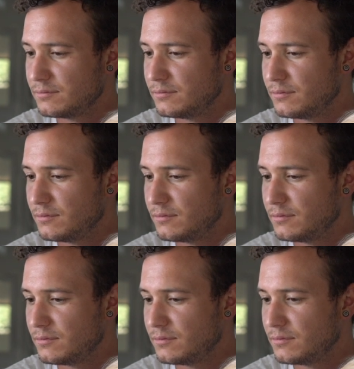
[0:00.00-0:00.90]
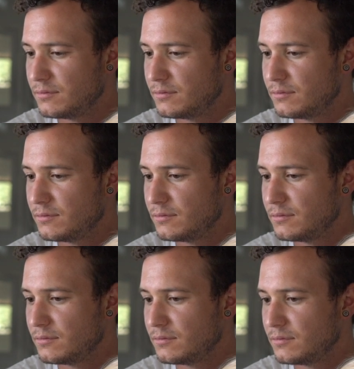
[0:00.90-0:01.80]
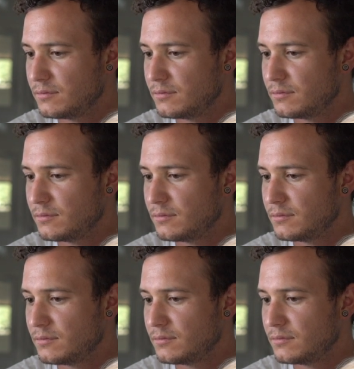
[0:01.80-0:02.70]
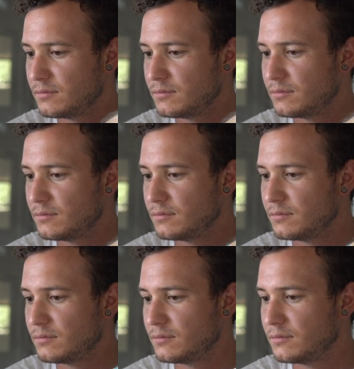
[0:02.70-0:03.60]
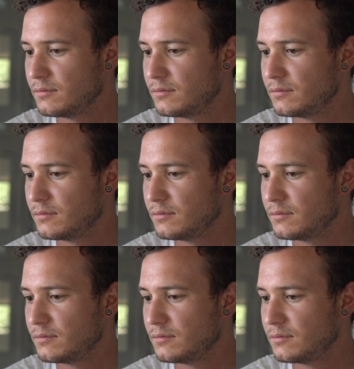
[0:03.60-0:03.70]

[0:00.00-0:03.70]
[no speech]